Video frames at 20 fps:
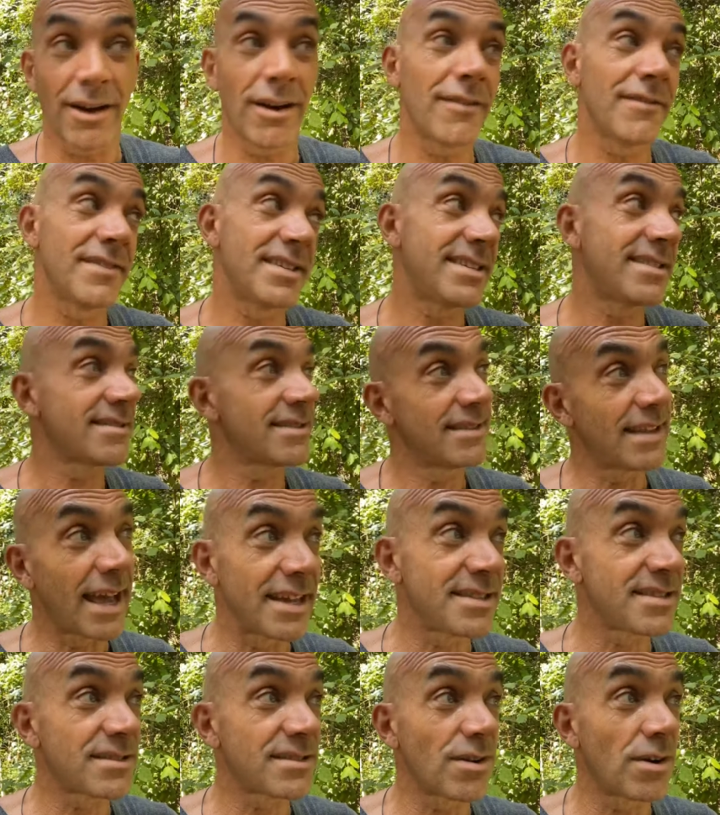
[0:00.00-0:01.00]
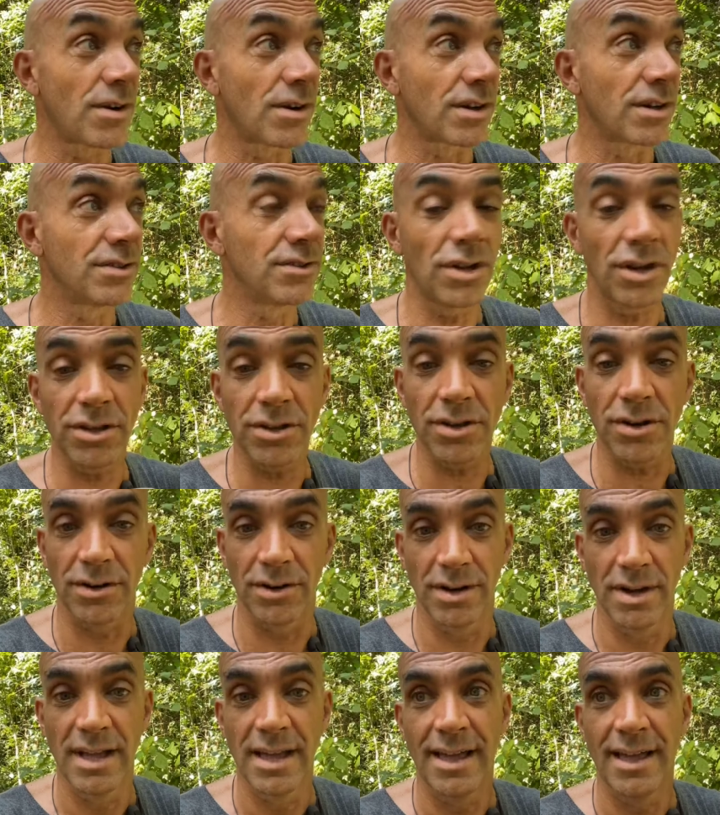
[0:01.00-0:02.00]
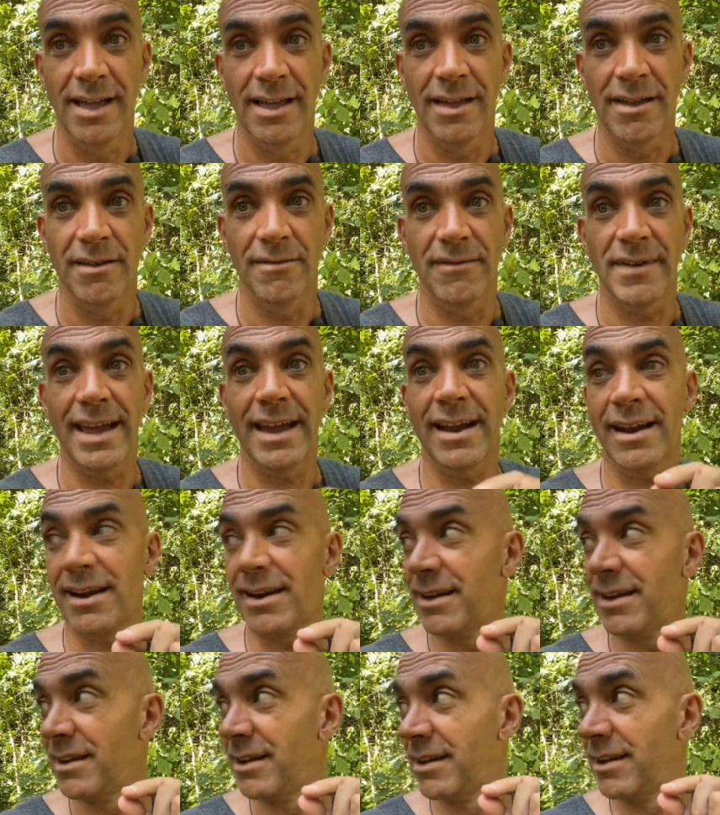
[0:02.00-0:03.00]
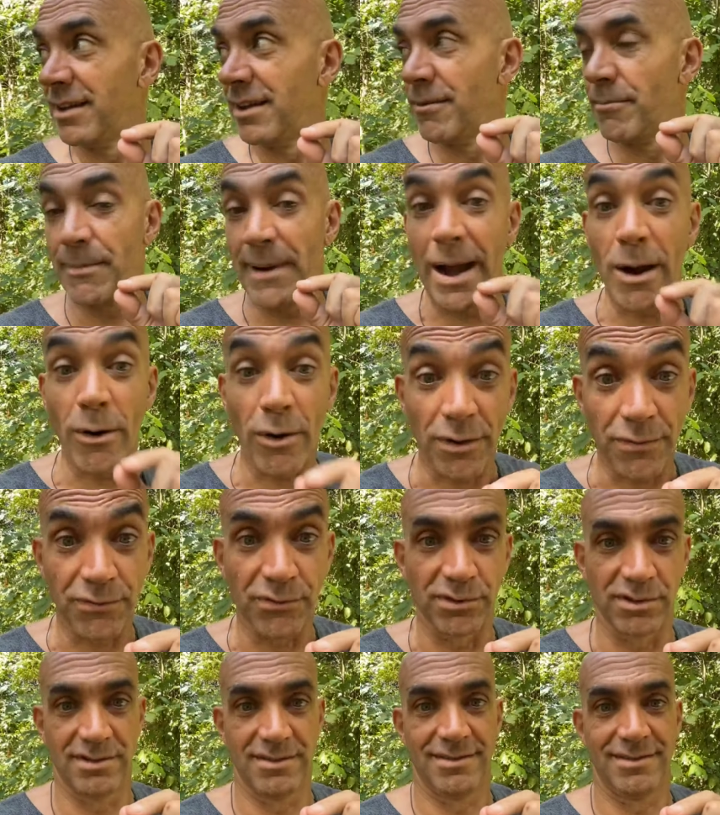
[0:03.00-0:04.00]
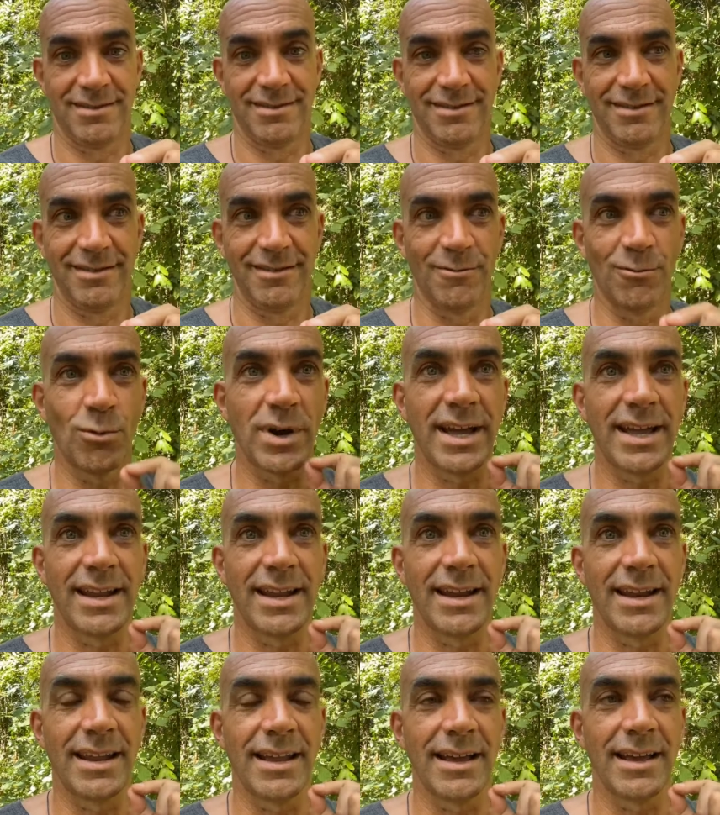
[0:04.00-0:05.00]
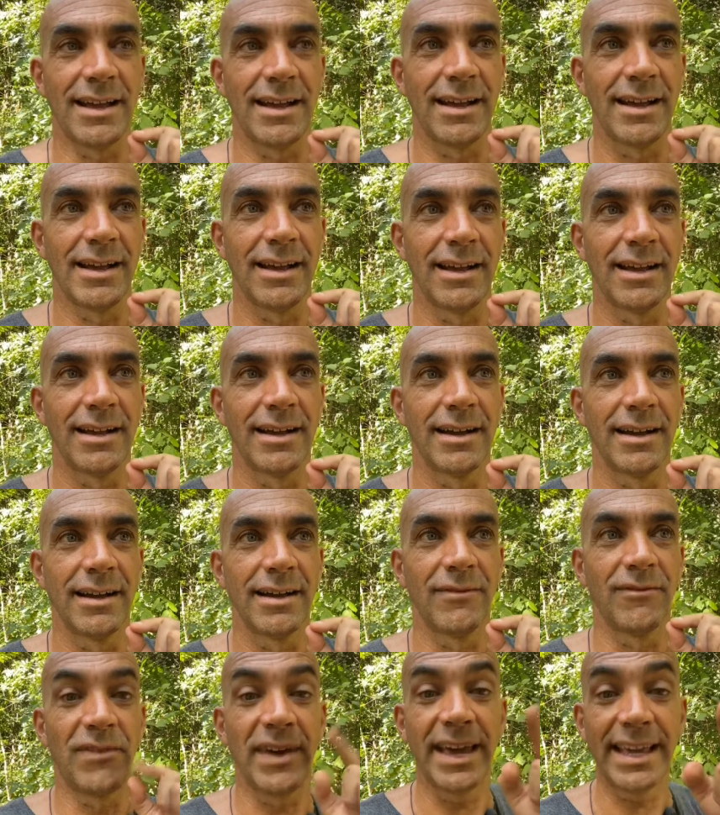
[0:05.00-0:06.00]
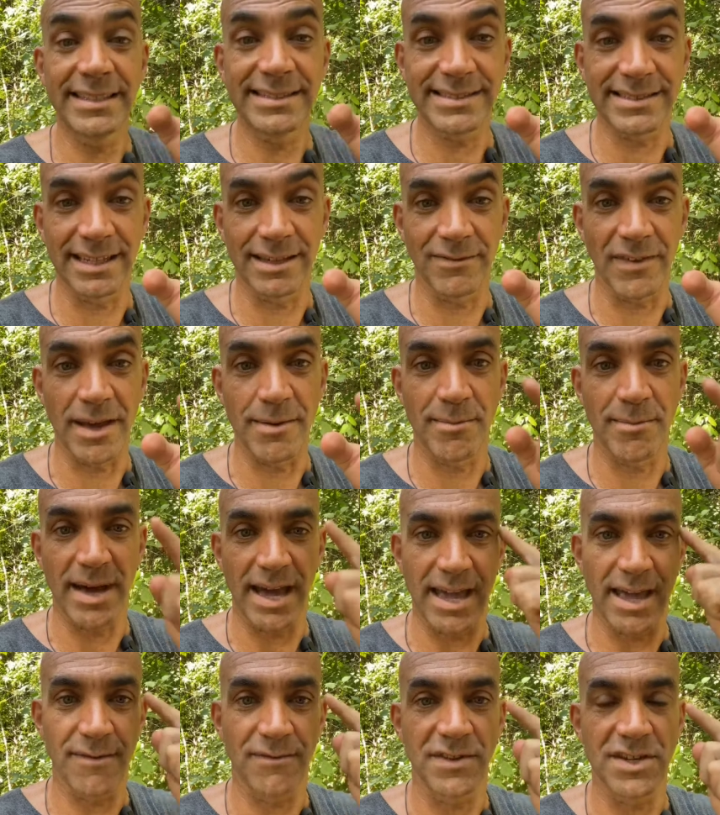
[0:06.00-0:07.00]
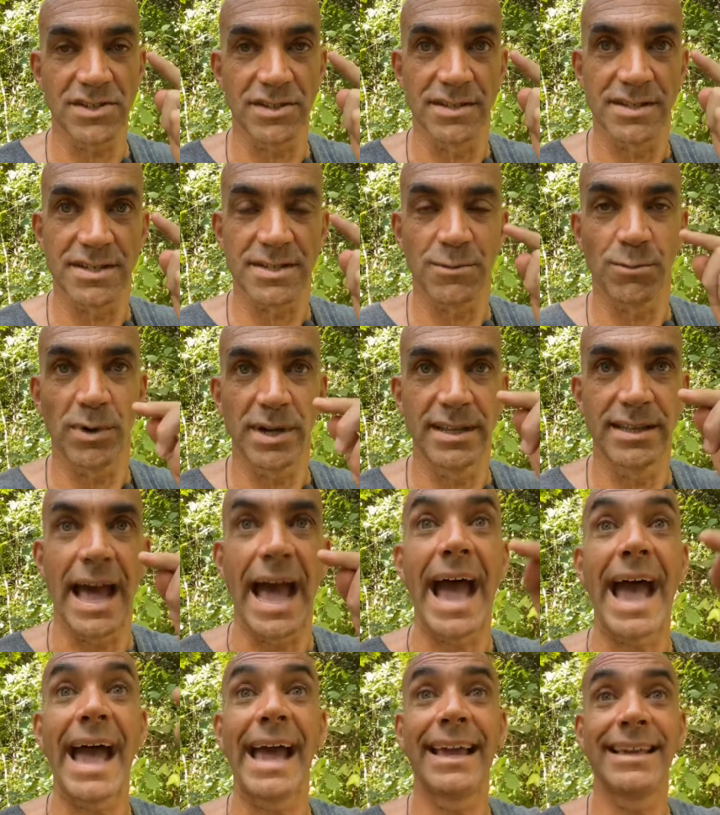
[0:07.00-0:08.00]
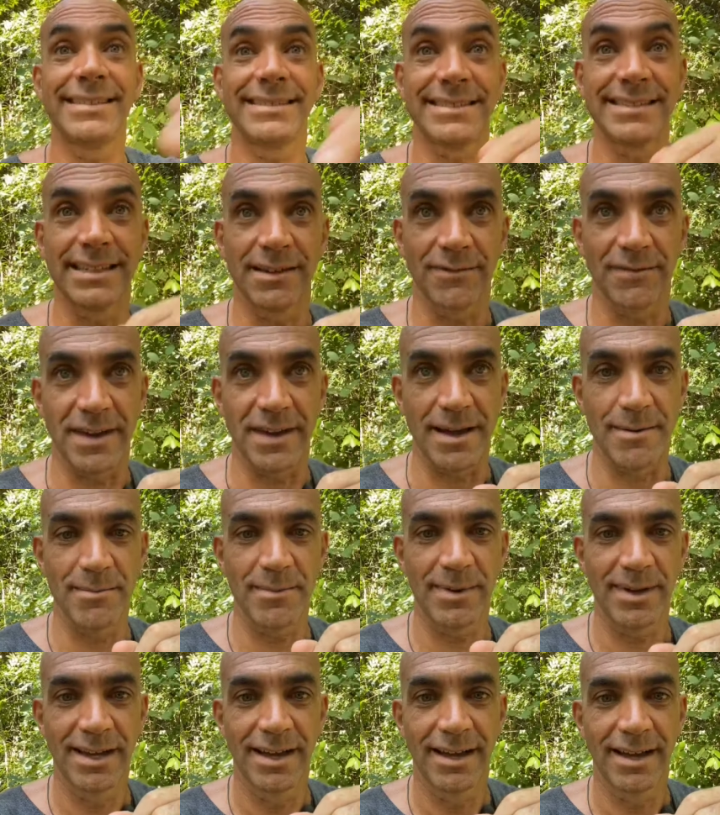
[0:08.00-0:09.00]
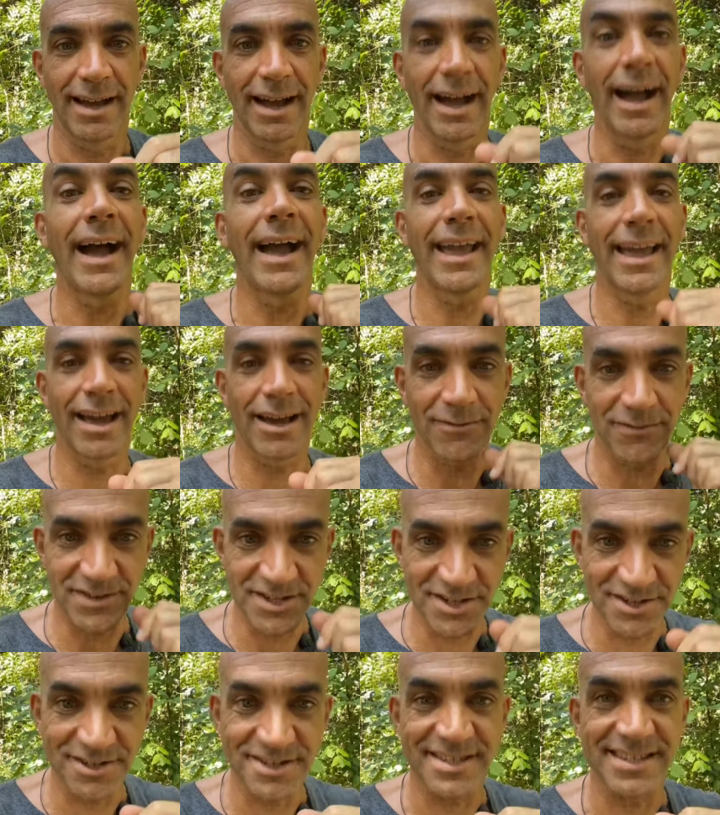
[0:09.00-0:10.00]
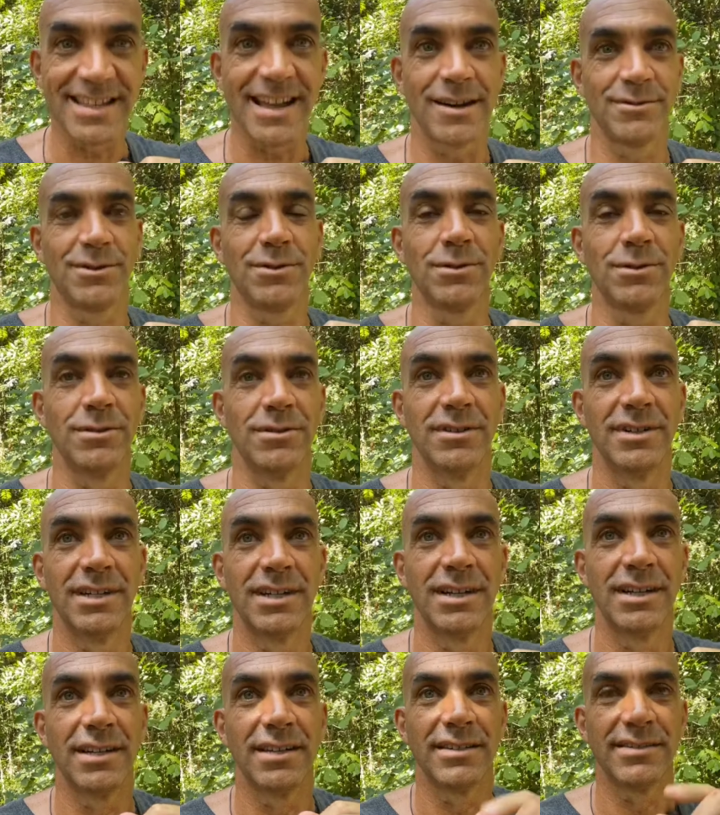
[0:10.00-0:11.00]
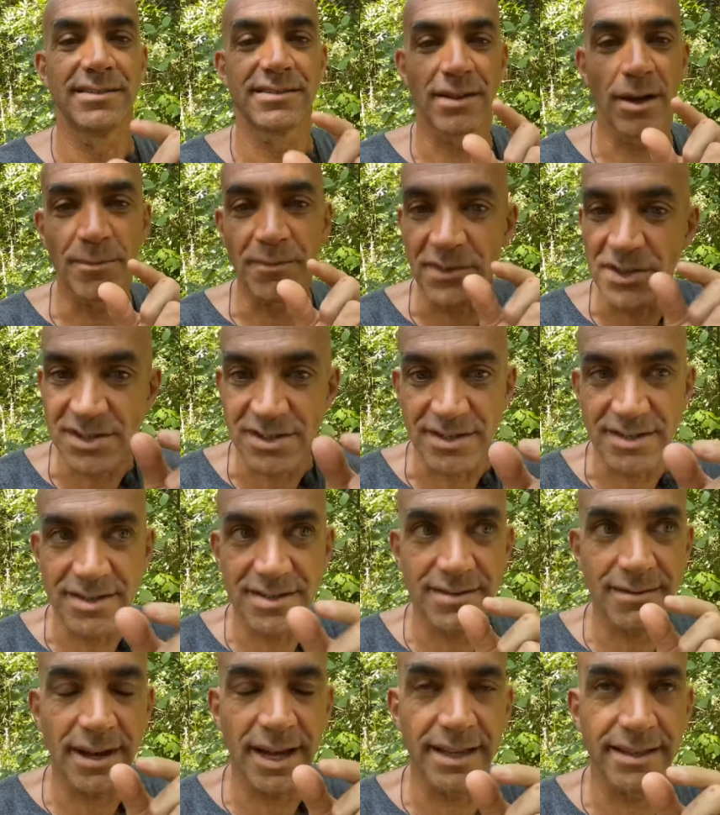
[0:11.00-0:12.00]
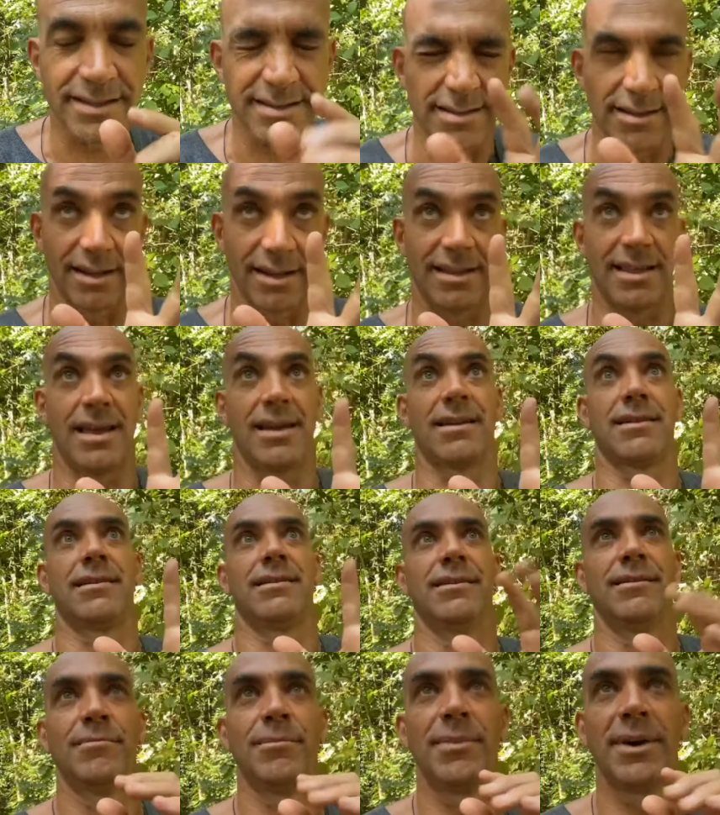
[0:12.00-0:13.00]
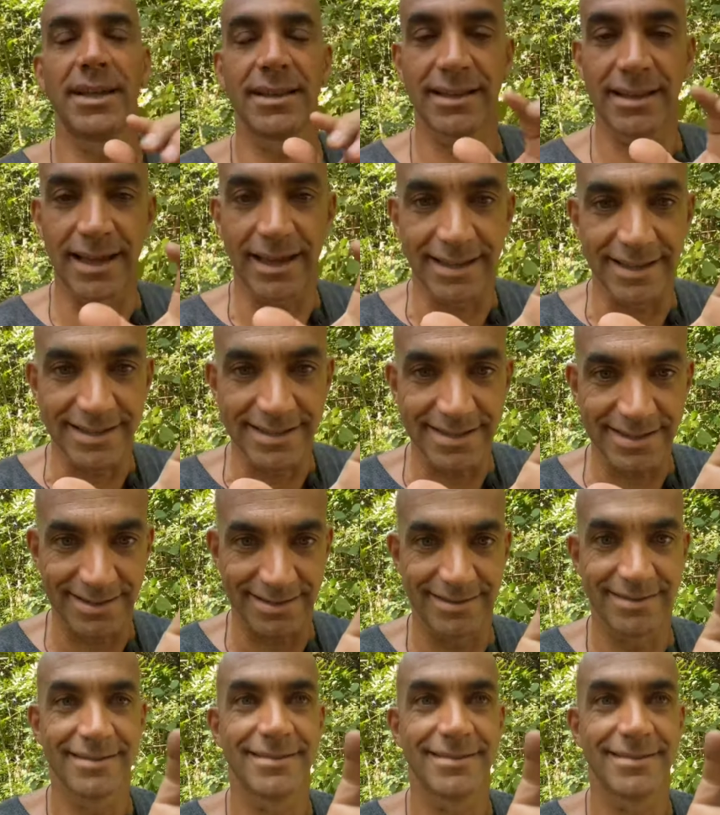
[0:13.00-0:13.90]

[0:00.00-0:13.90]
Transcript: oh, this is a nice song. No. They're powerful. When they sing them, I have visions. When I sing them, I have visions now too. Some visions, right? It's not like, but like it's,